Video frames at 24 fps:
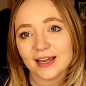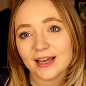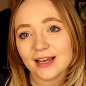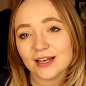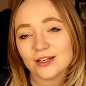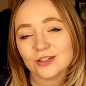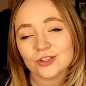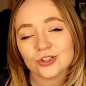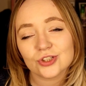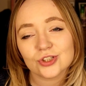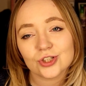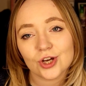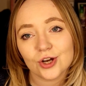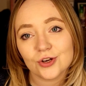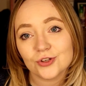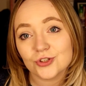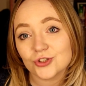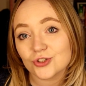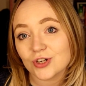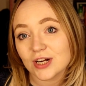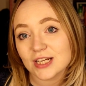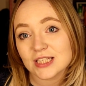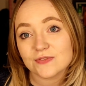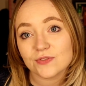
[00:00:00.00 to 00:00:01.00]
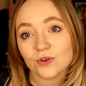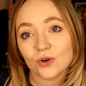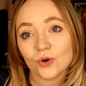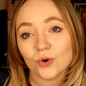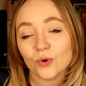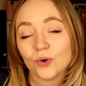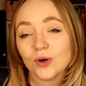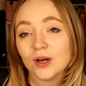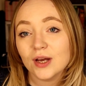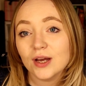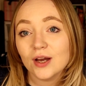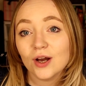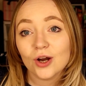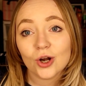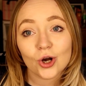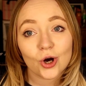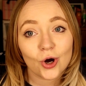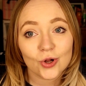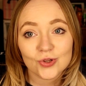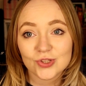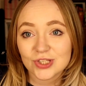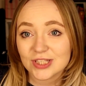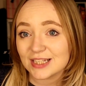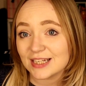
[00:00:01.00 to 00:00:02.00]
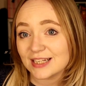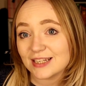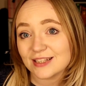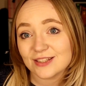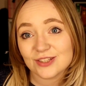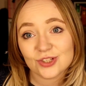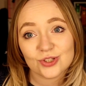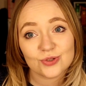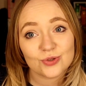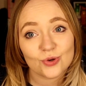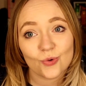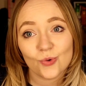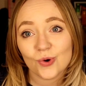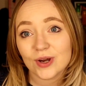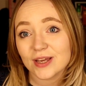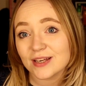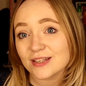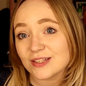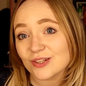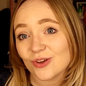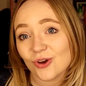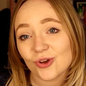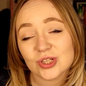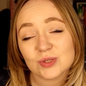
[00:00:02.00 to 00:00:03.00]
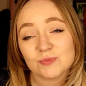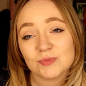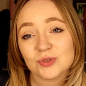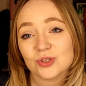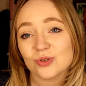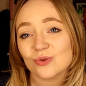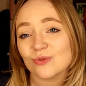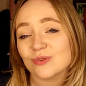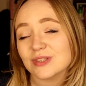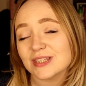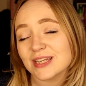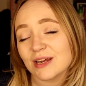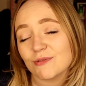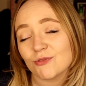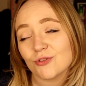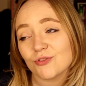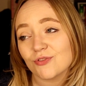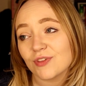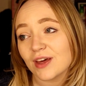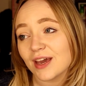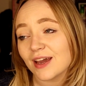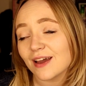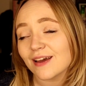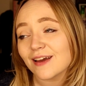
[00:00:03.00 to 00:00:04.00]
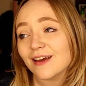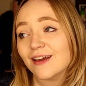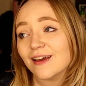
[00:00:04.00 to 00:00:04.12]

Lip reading: It is so stressful, constantly talking to hospitals and everything.